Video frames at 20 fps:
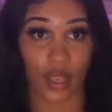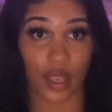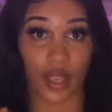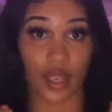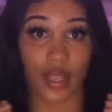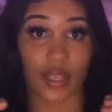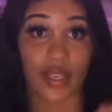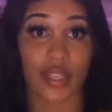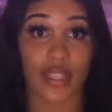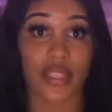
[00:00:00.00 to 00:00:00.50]

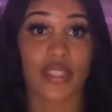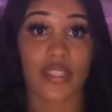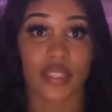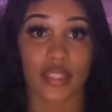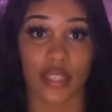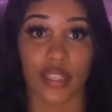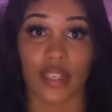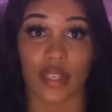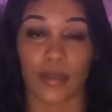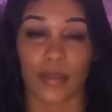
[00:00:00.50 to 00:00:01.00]
this is
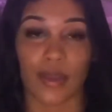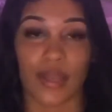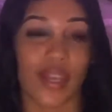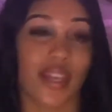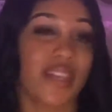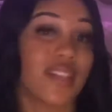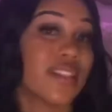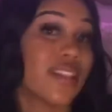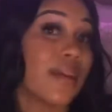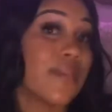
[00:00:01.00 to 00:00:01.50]
good, because
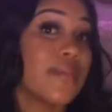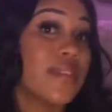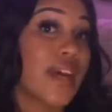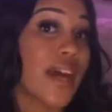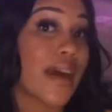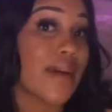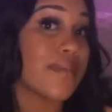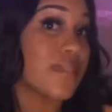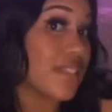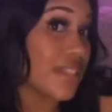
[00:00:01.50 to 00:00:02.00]

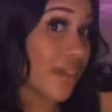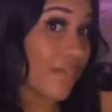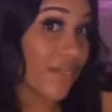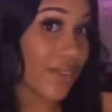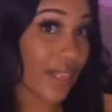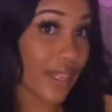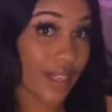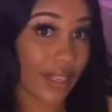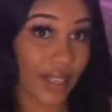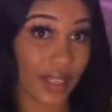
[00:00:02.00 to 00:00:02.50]
sometimes stuff can
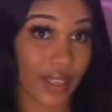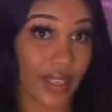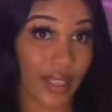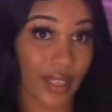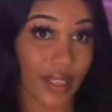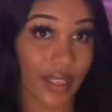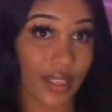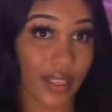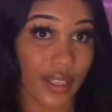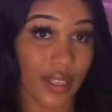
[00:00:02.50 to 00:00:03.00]
look
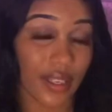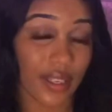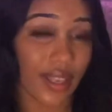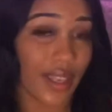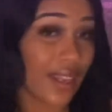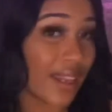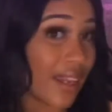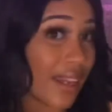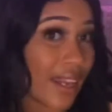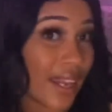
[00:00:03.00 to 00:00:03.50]
good
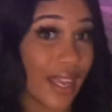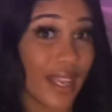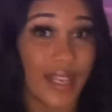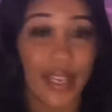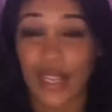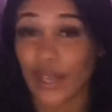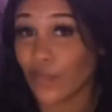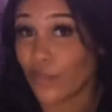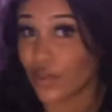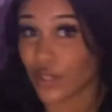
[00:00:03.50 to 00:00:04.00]
and
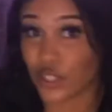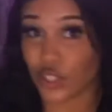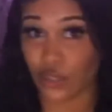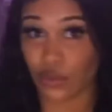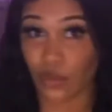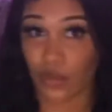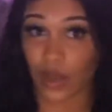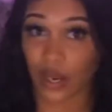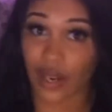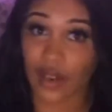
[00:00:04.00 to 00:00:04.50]
then once you
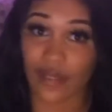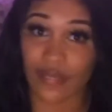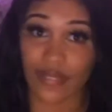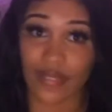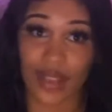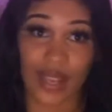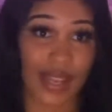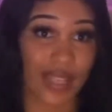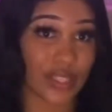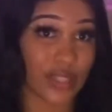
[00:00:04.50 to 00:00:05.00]
wear it for
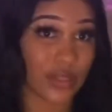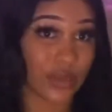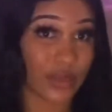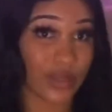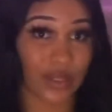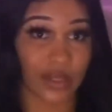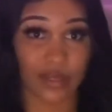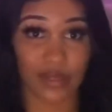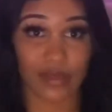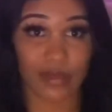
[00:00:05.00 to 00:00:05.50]
like 2 to
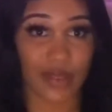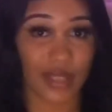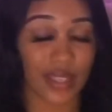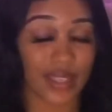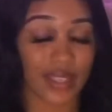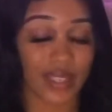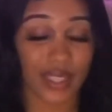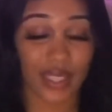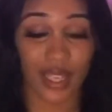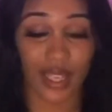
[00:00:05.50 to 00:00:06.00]
3 months, it's
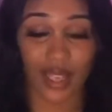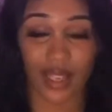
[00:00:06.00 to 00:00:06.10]
like